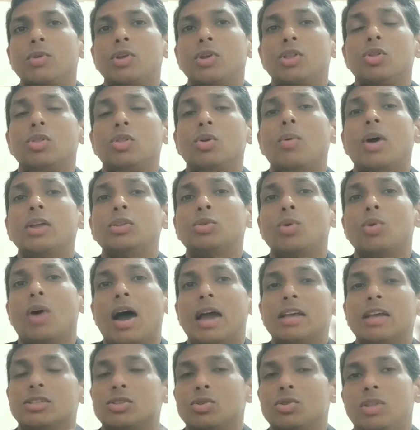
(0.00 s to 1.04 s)
You do not want to
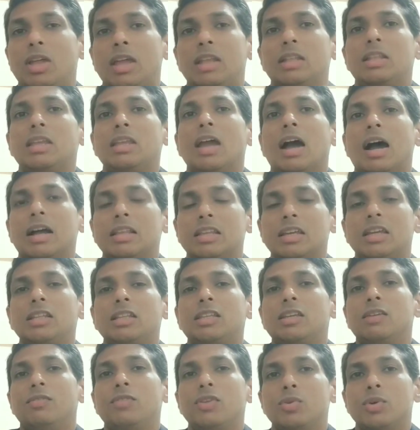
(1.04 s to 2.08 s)
isolate the other
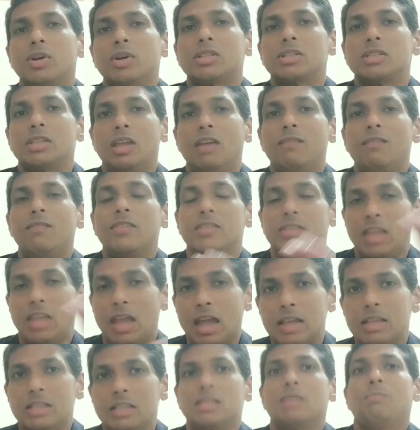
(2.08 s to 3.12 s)
interviewers if
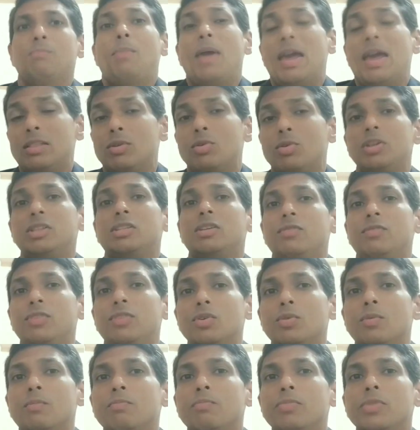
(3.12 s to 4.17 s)
there is a panel interview.